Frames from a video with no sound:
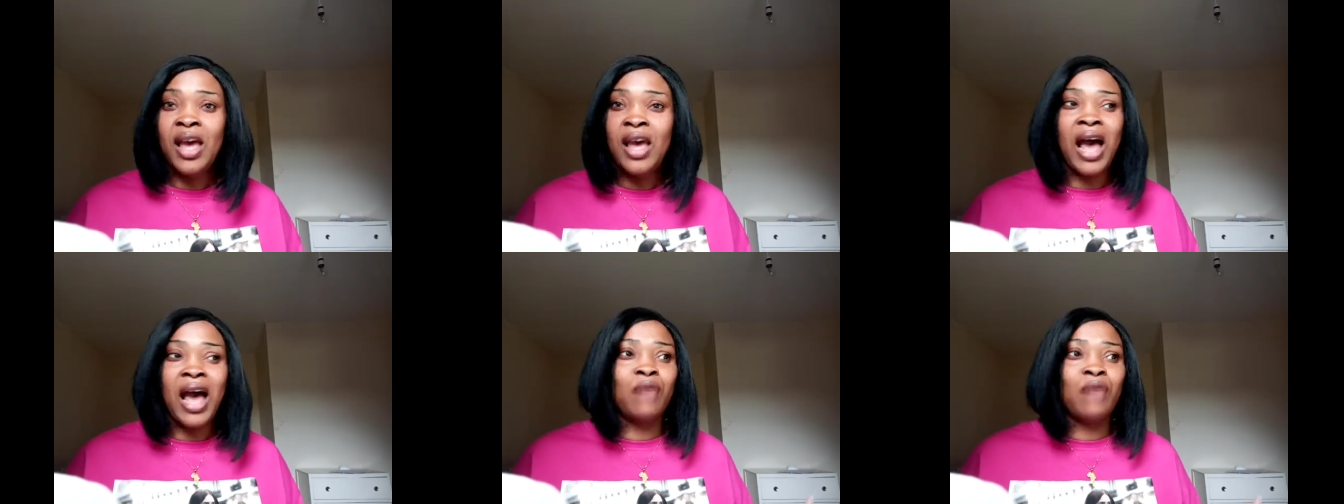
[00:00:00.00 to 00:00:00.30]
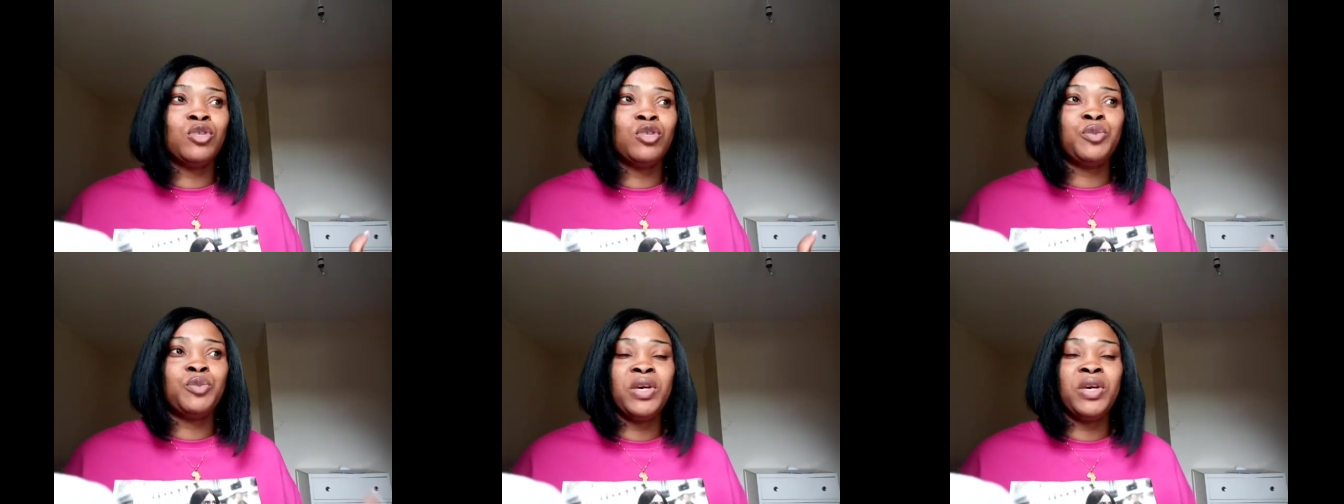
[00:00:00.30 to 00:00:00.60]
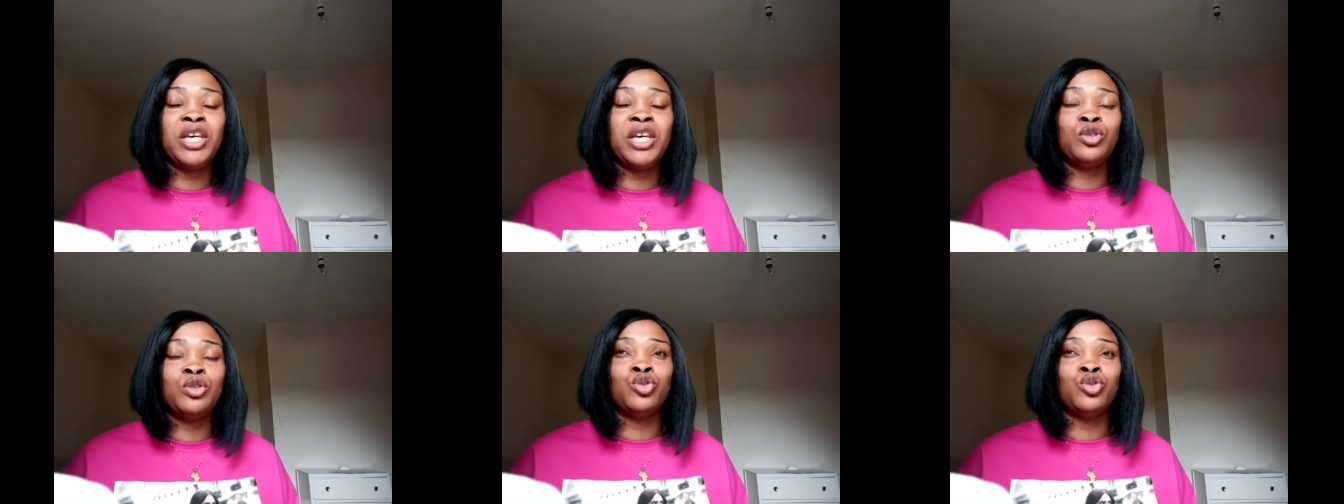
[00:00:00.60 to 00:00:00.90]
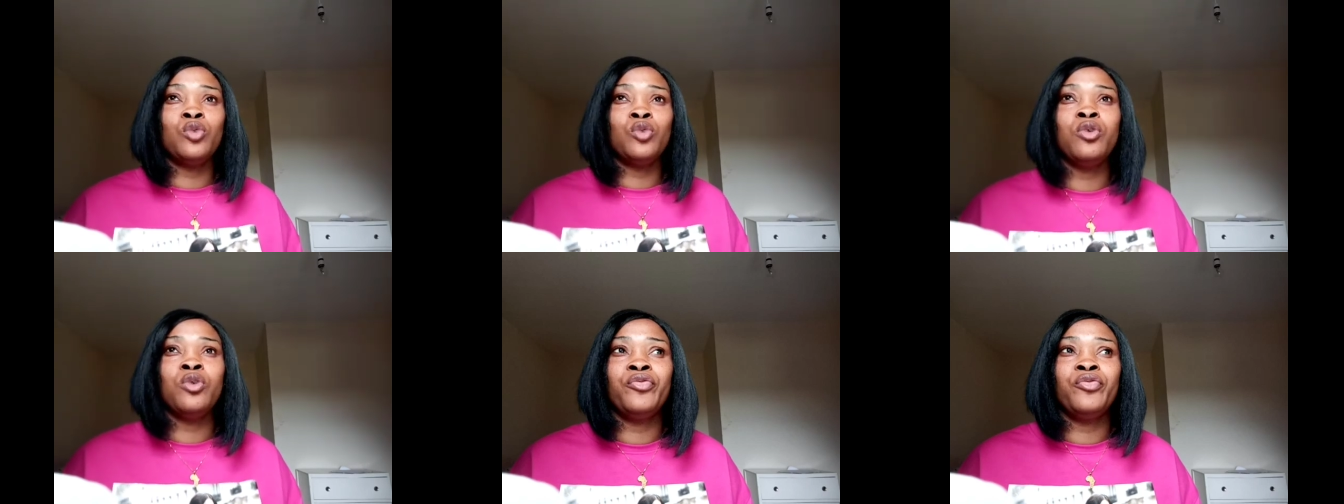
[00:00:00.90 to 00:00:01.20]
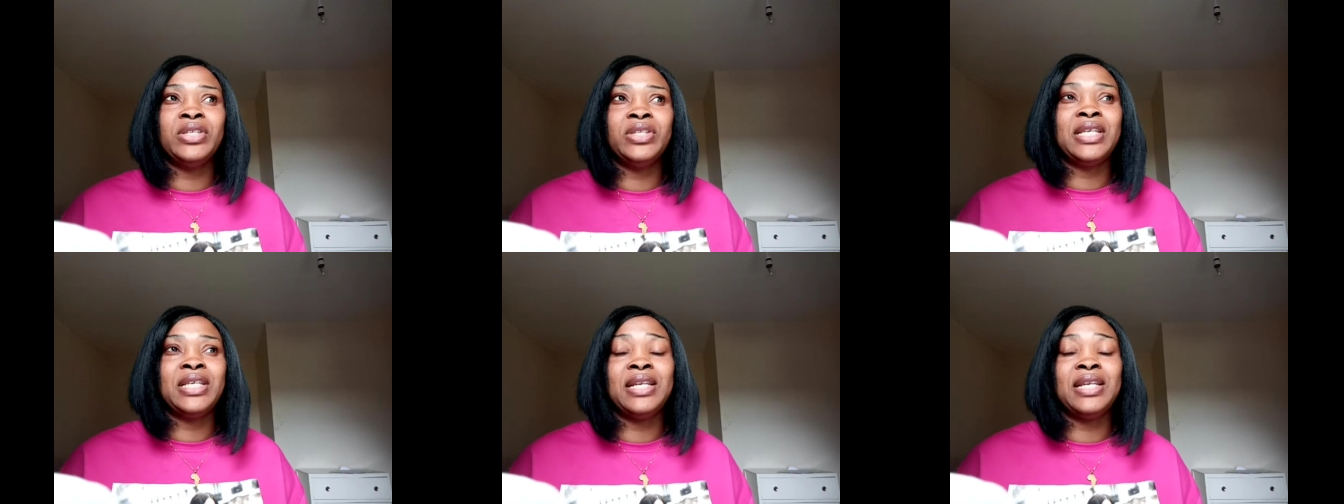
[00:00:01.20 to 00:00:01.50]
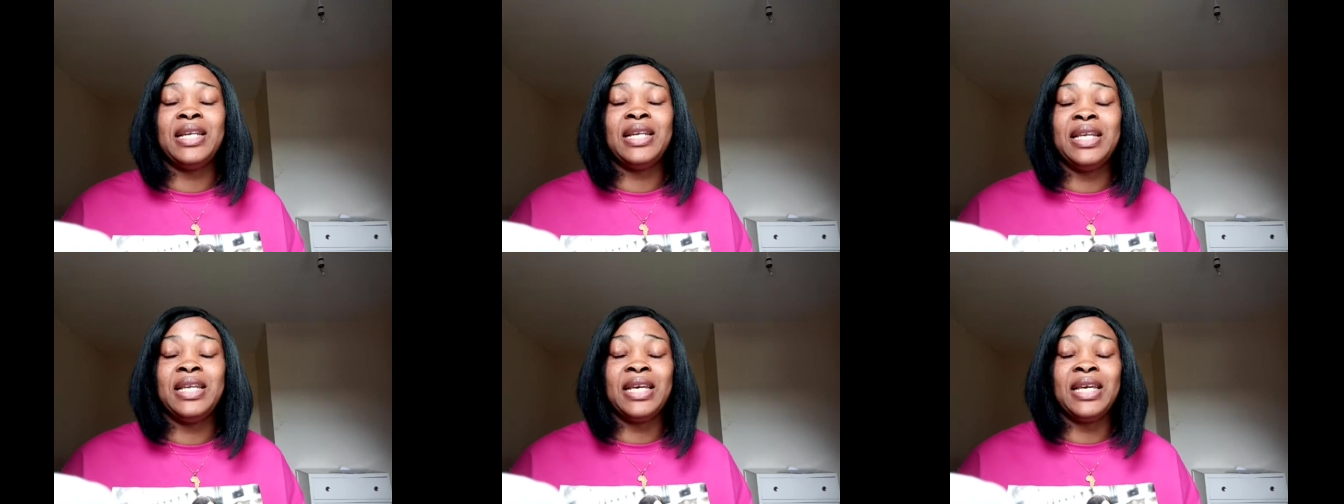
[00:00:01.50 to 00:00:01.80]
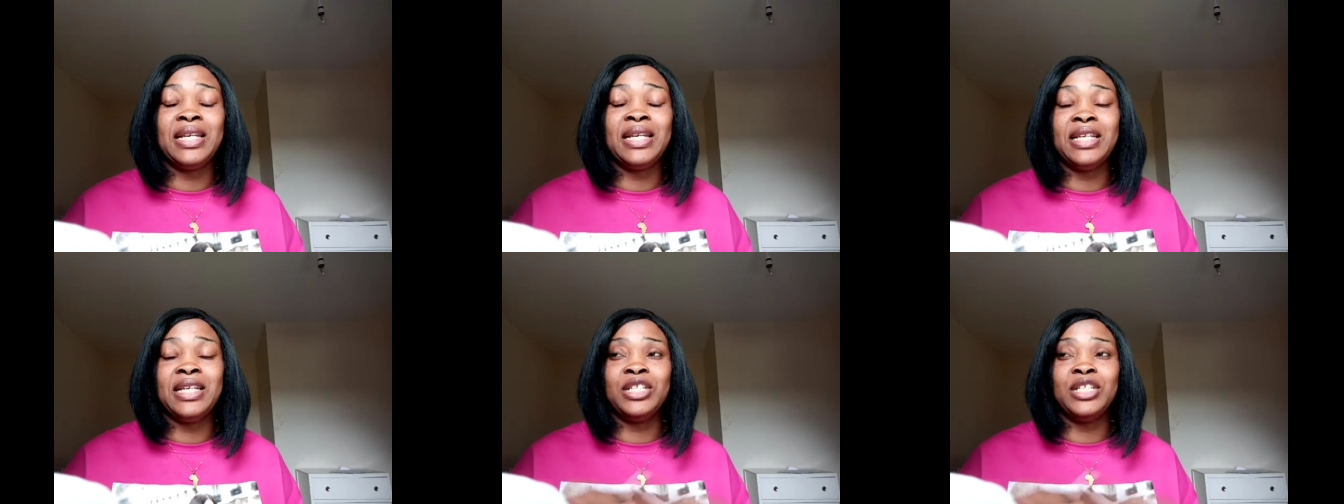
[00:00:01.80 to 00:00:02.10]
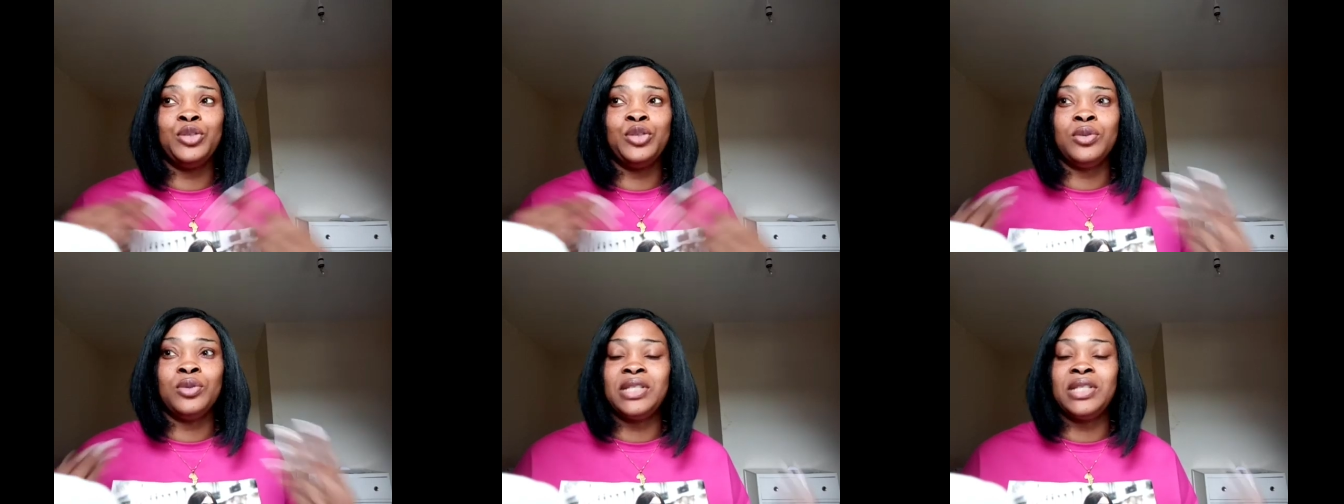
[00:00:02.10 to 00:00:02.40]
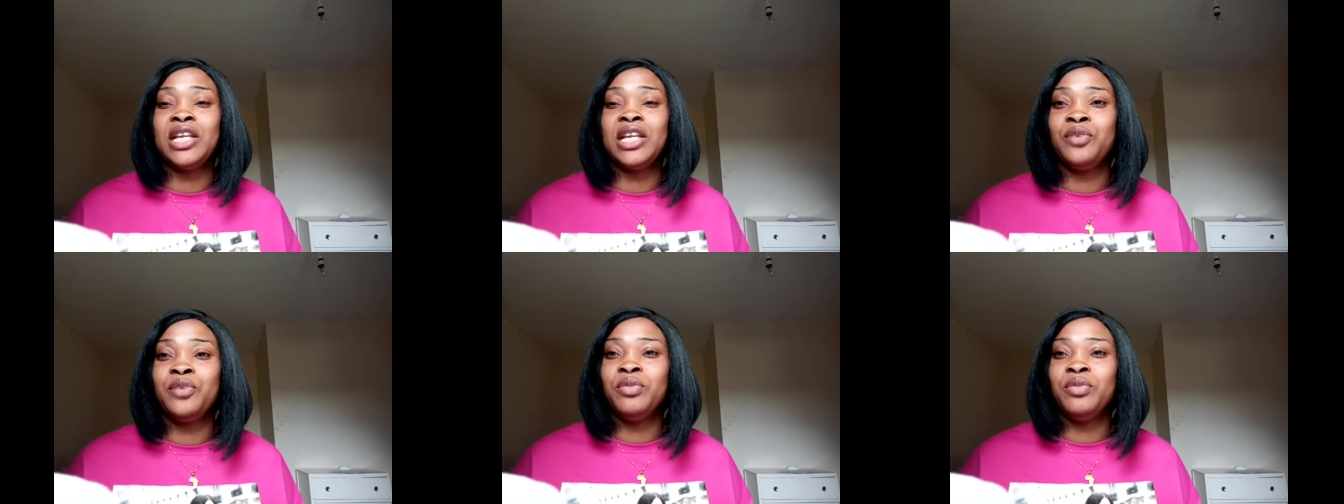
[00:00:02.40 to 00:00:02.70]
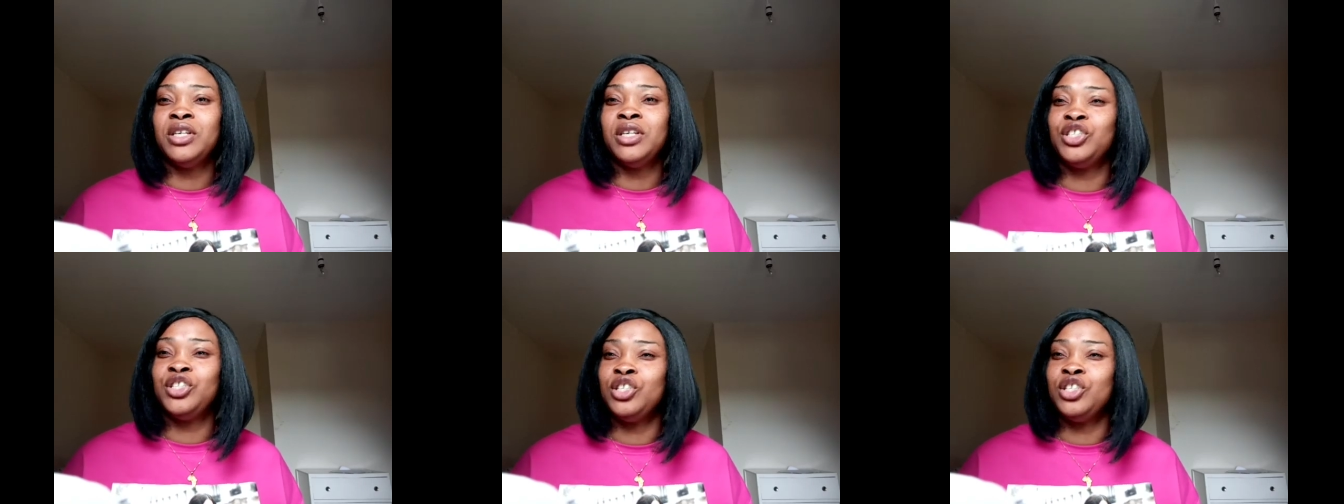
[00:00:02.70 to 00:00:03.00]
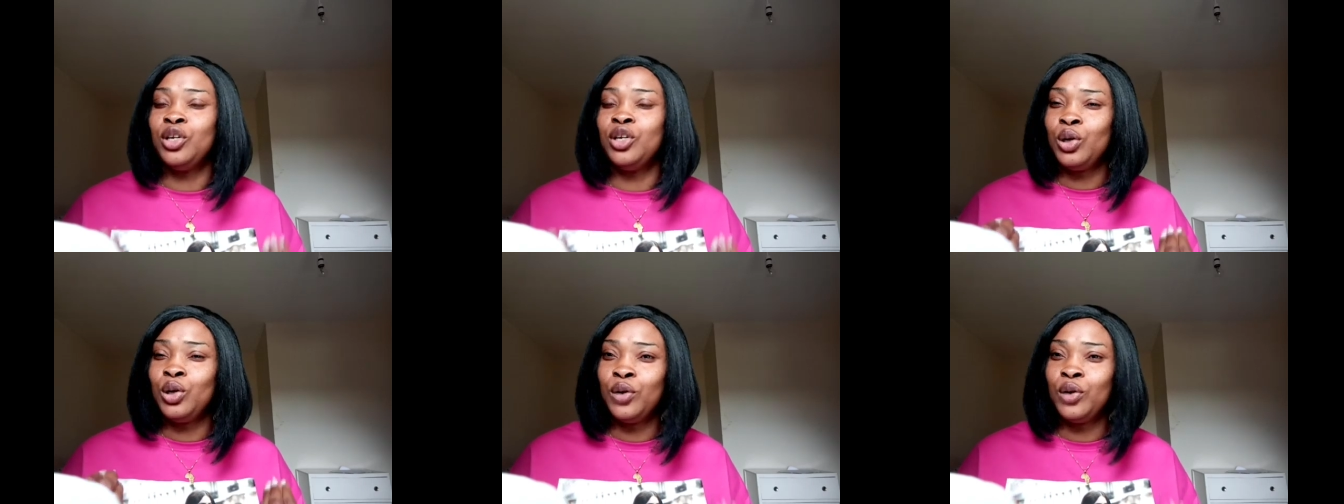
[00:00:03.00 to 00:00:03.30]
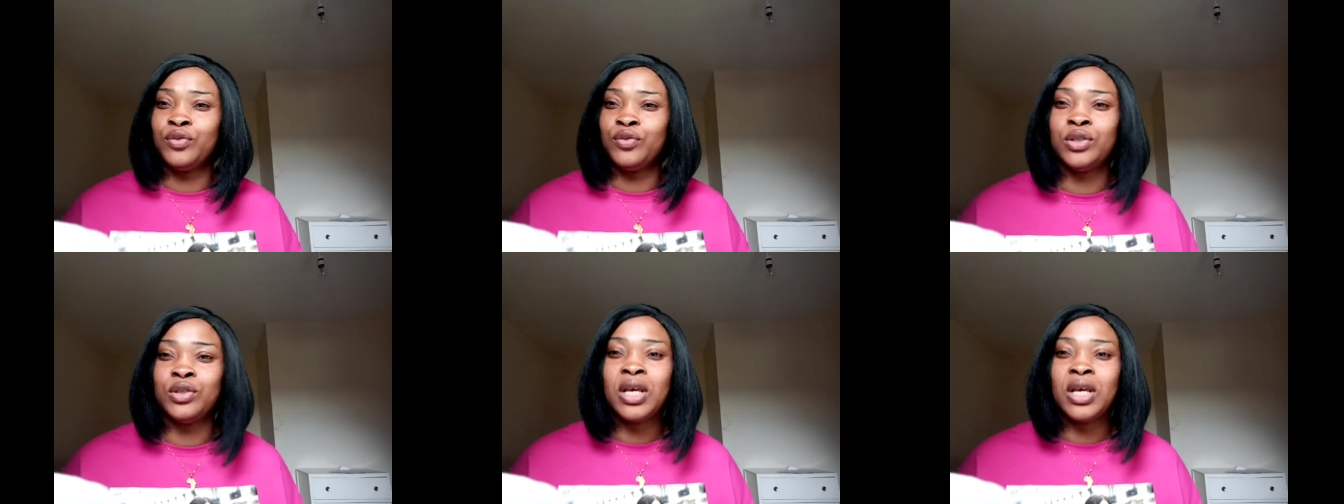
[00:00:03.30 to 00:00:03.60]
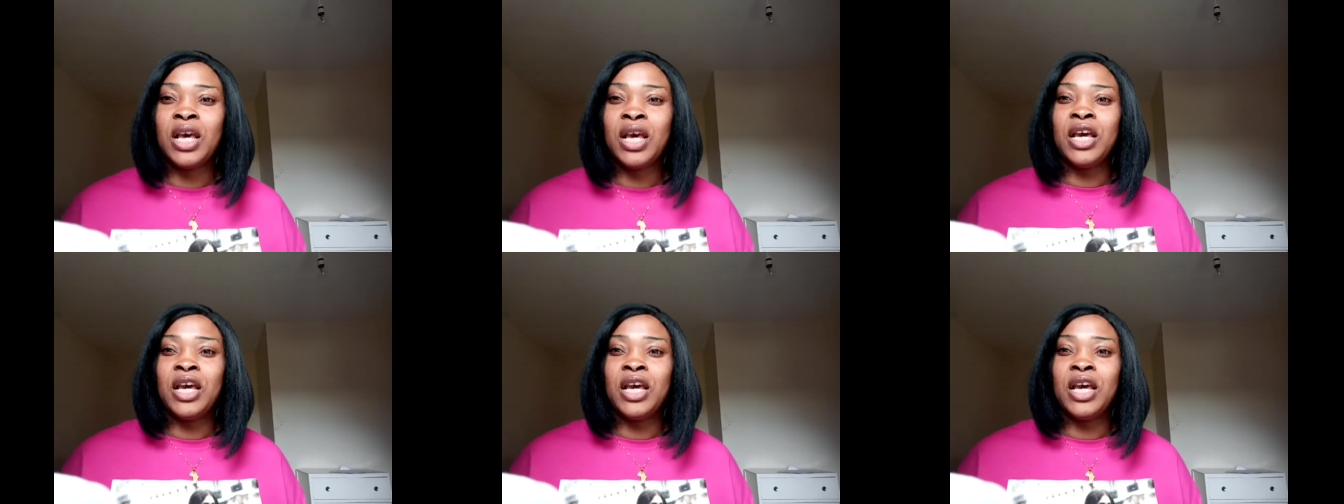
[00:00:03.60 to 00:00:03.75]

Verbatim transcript: I was speaking to someone recently, and then she was telling me she loves,